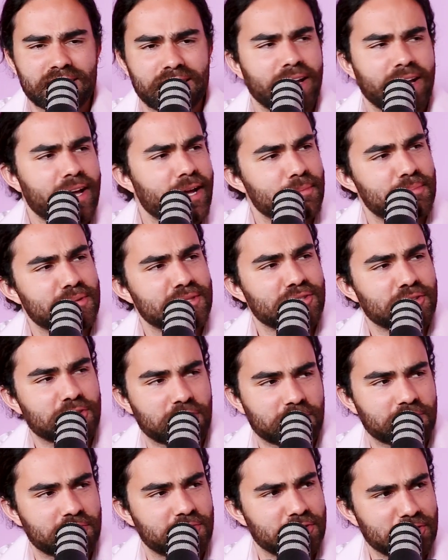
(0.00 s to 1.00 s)
like an episode
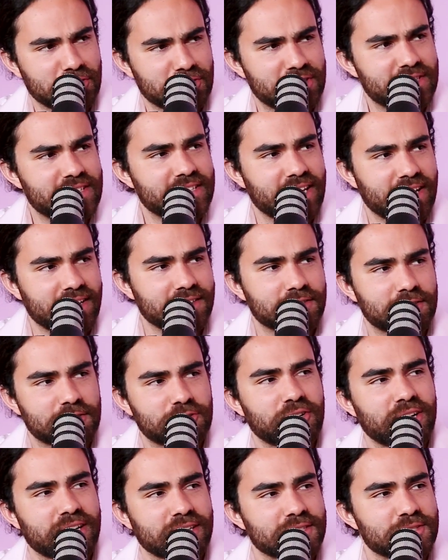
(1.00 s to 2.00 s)
of Scared
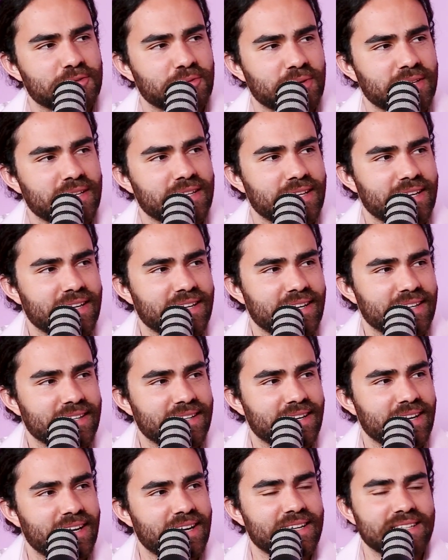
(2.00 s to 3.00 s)
Straight where they
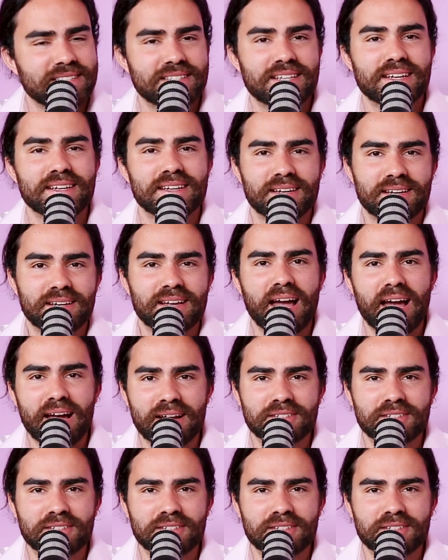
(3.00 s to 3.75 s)
take